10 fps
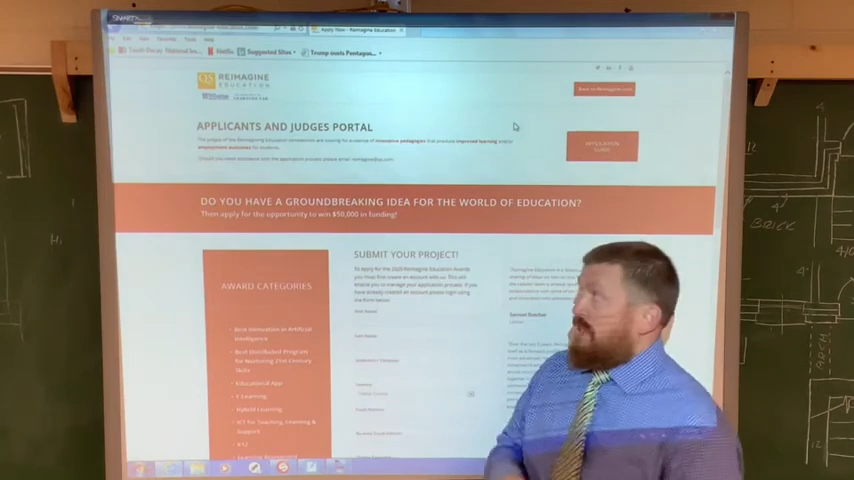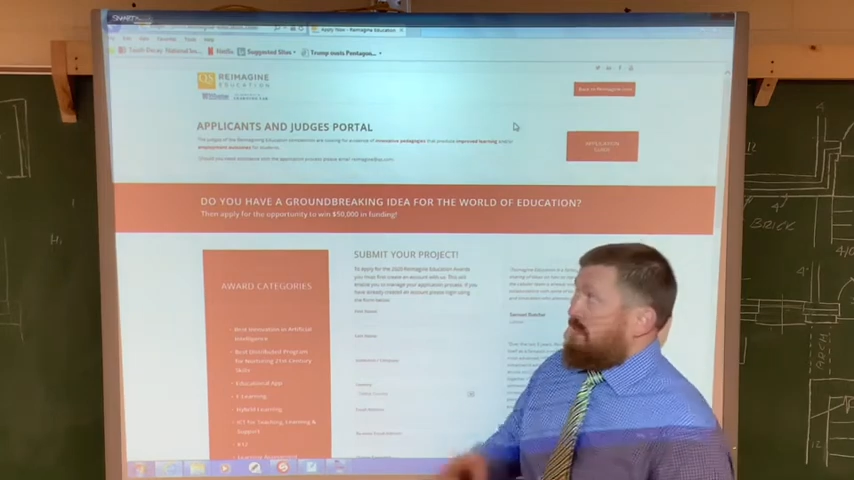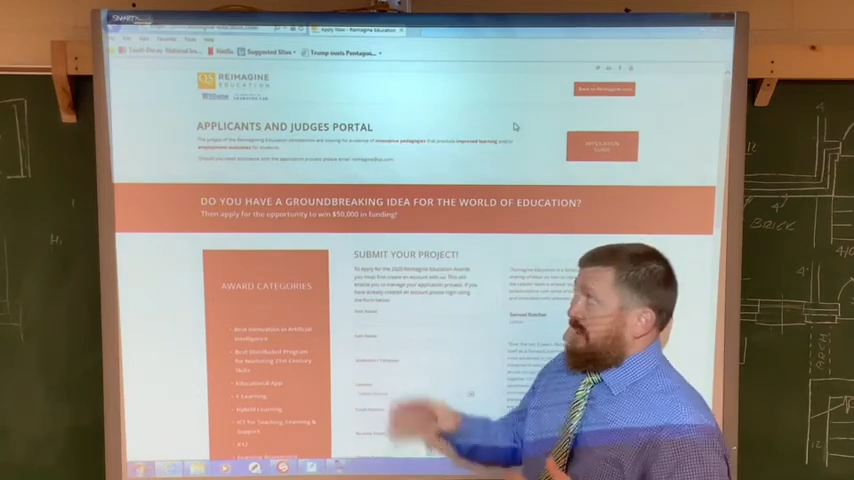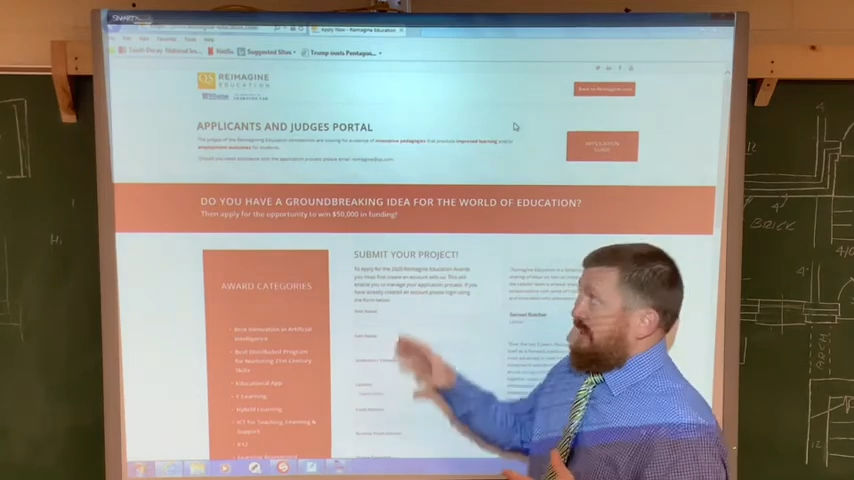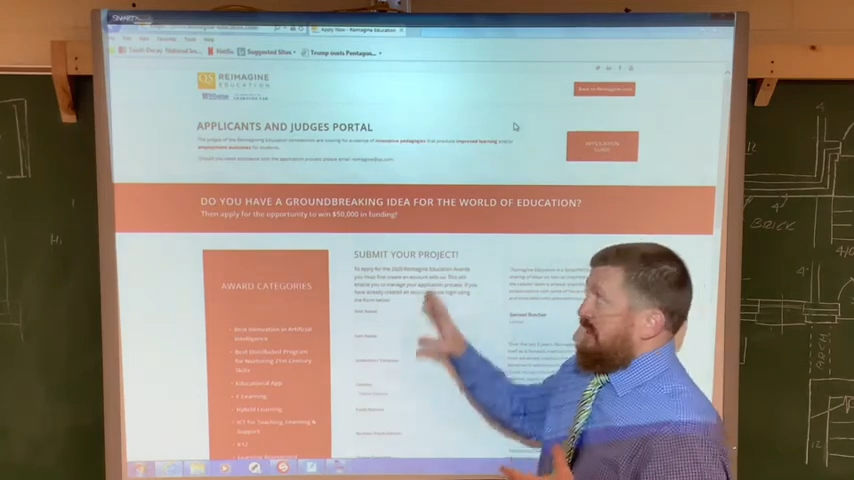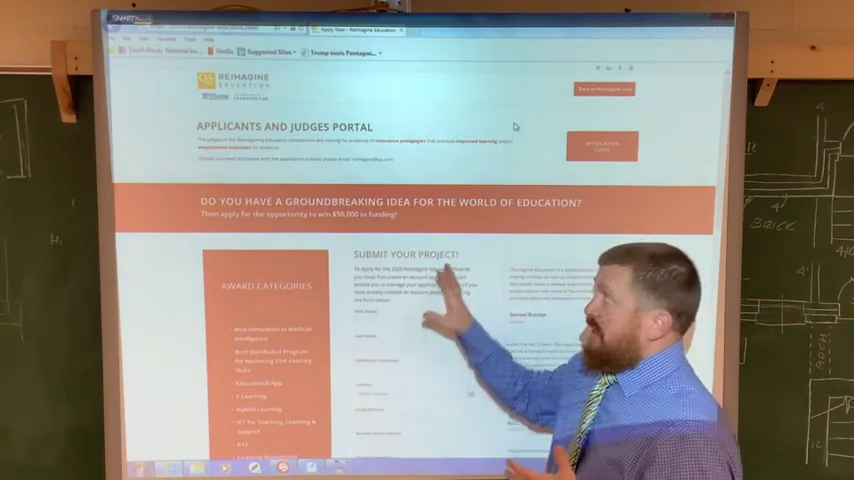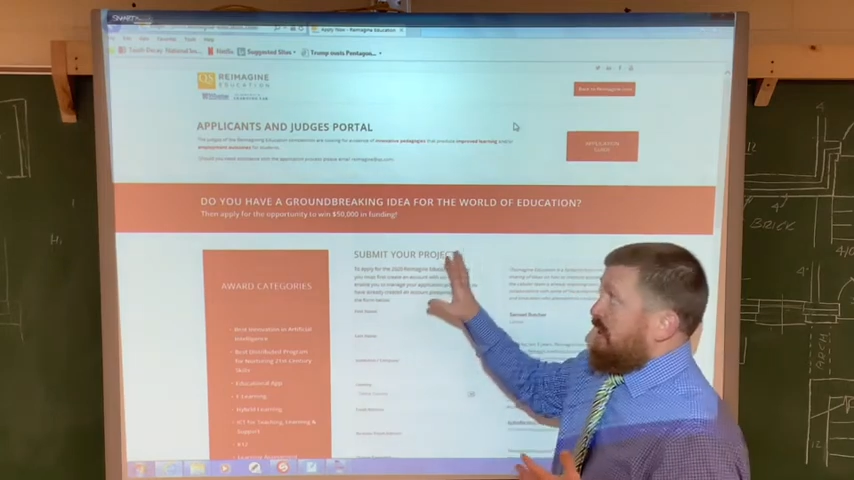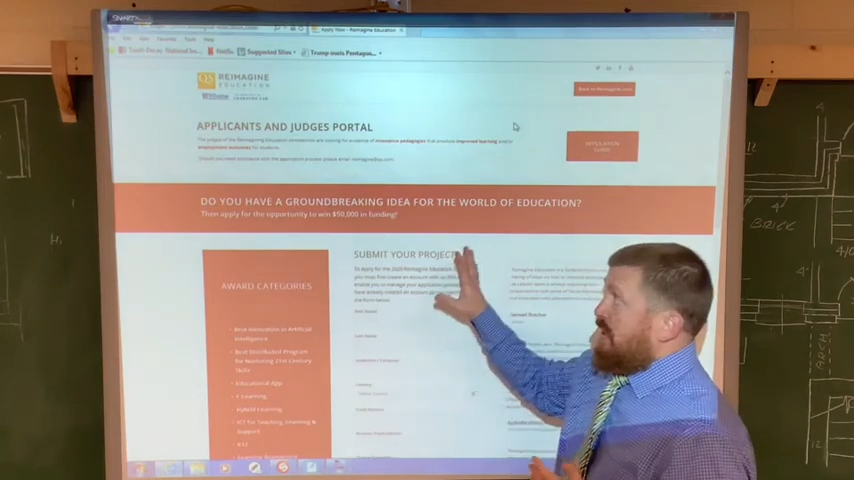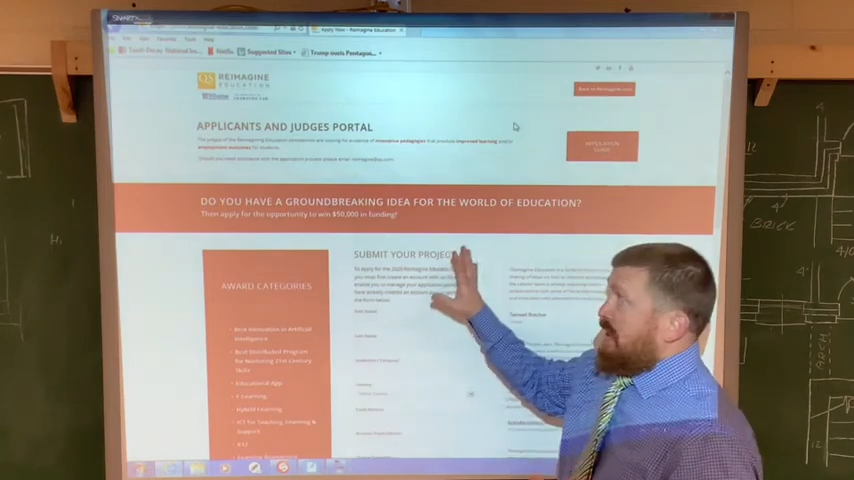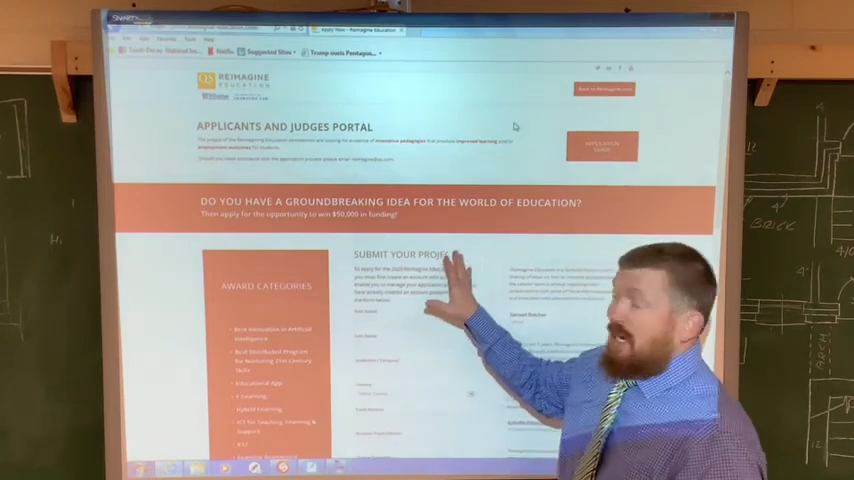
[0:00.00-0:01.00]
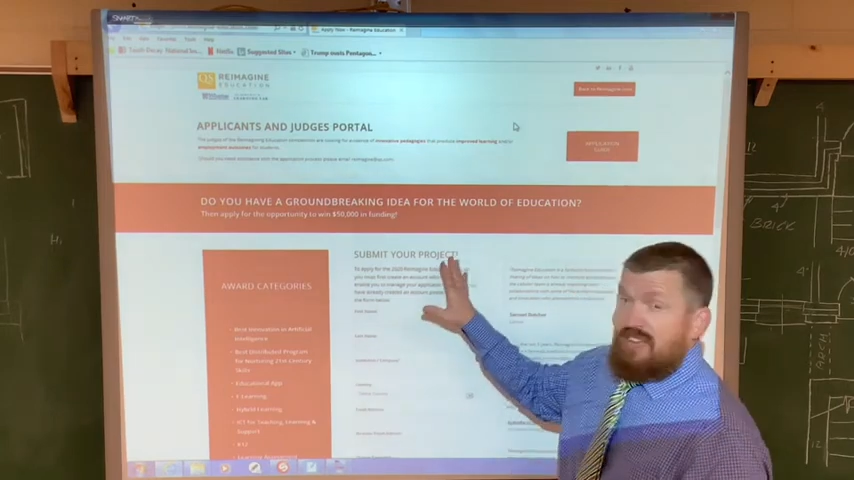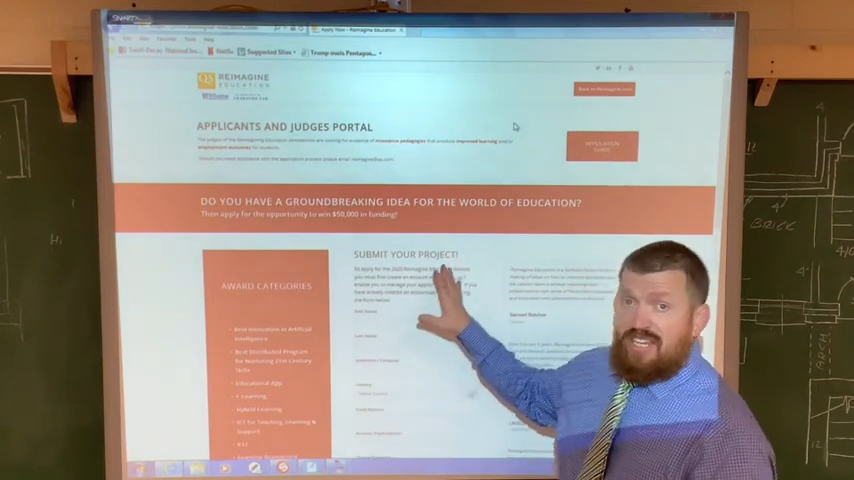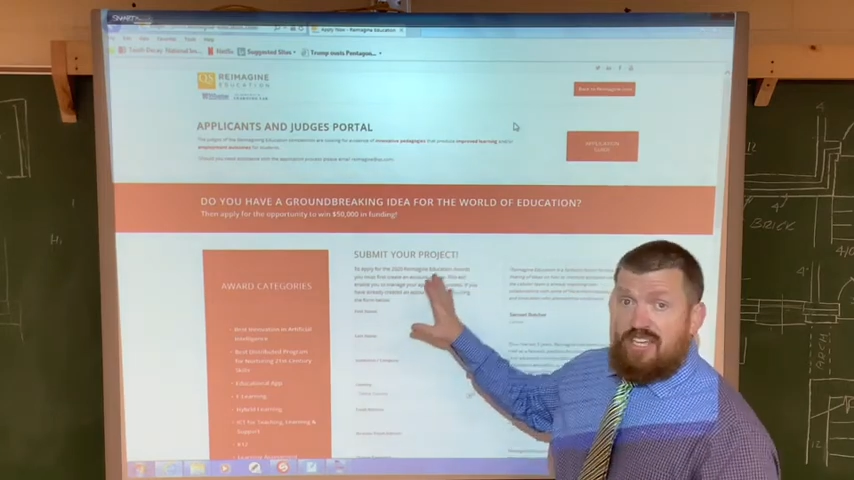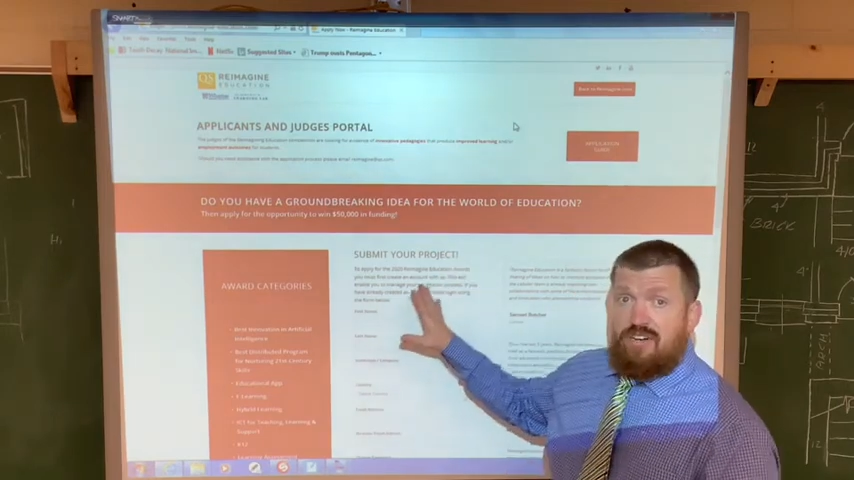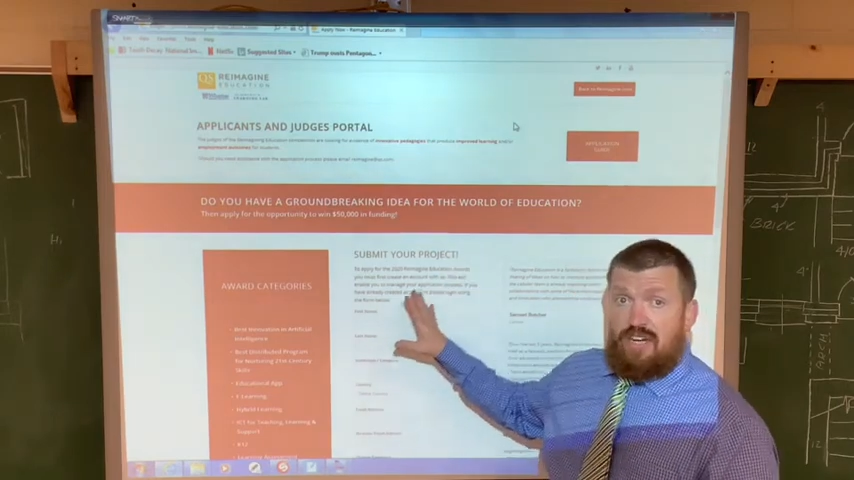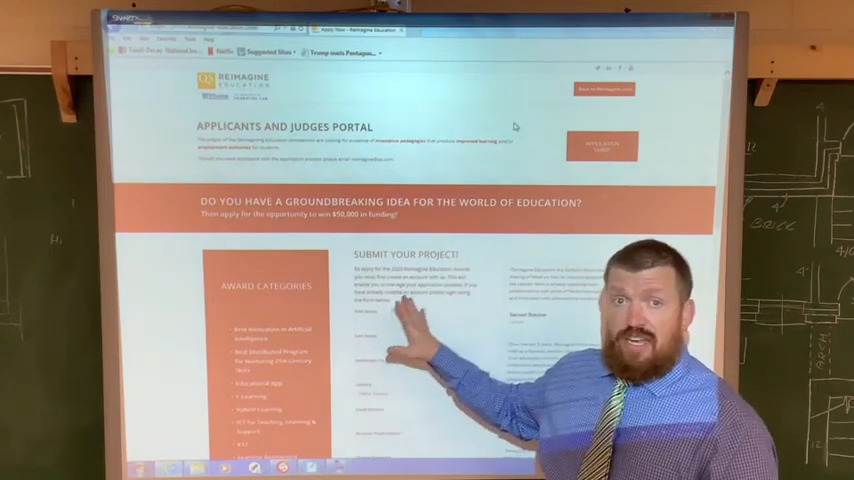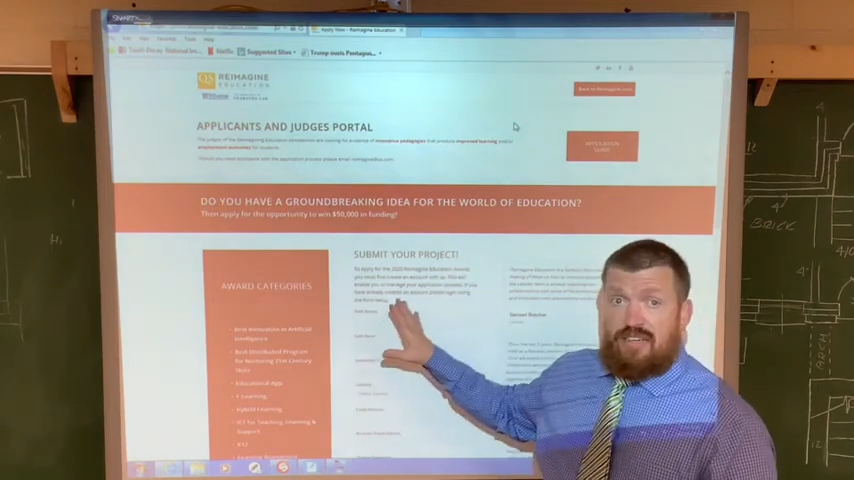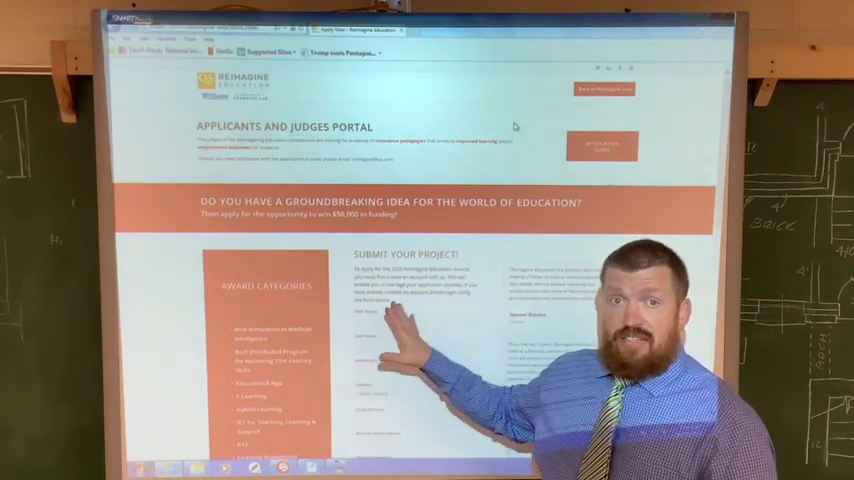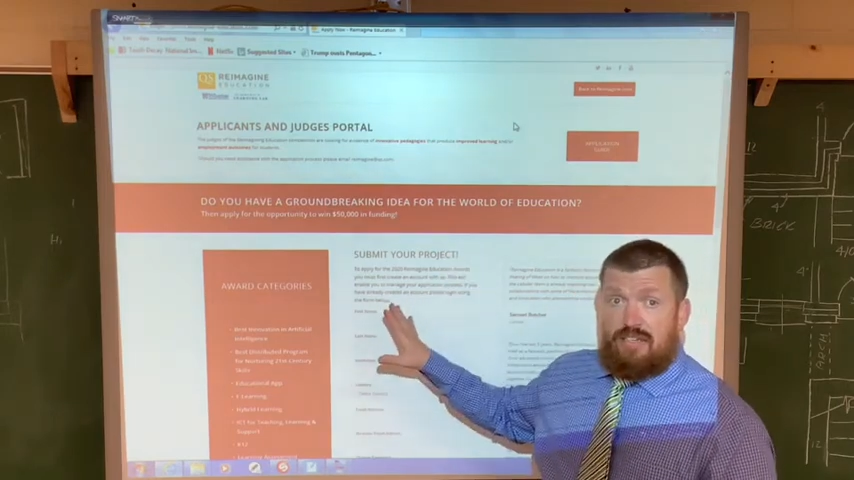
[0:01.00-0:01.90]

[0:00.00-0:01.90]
be on the internet